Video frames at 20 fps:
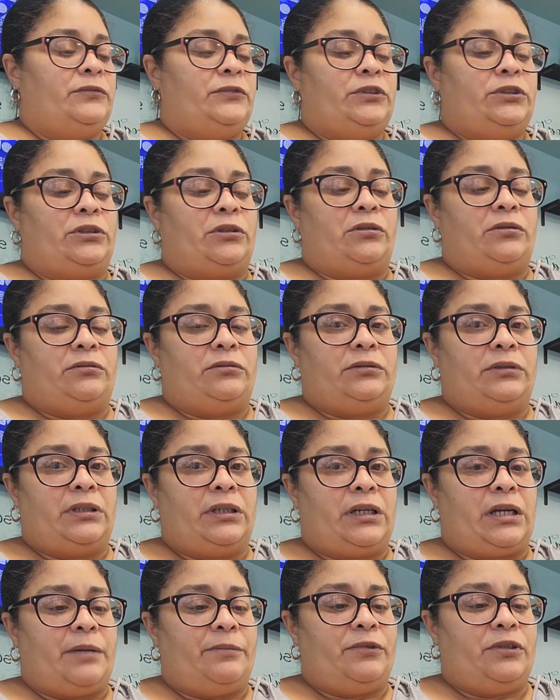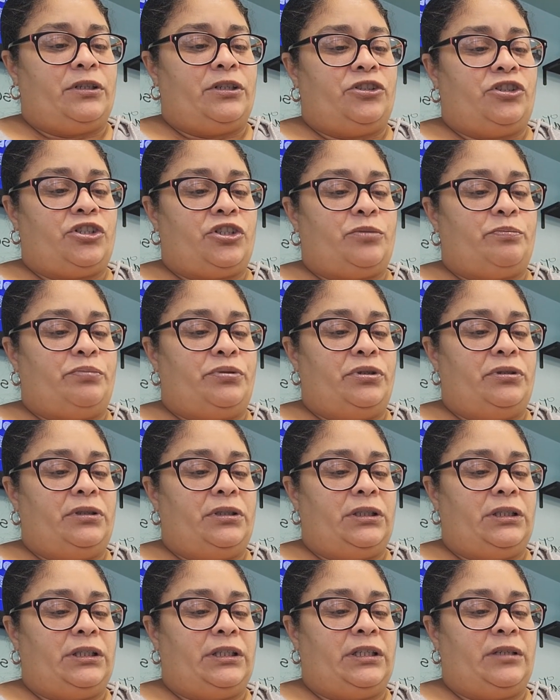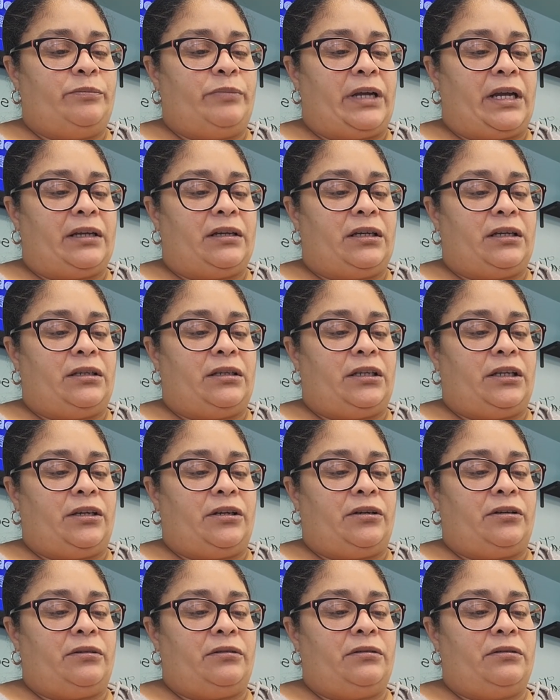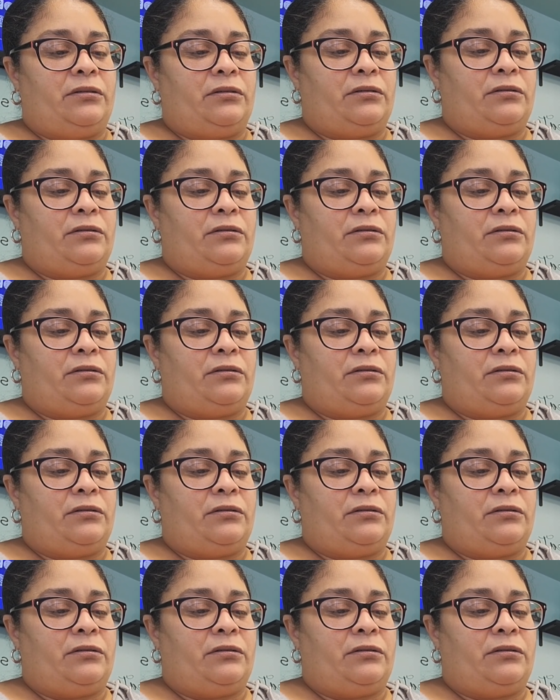So I'm going to just put the lid back in there,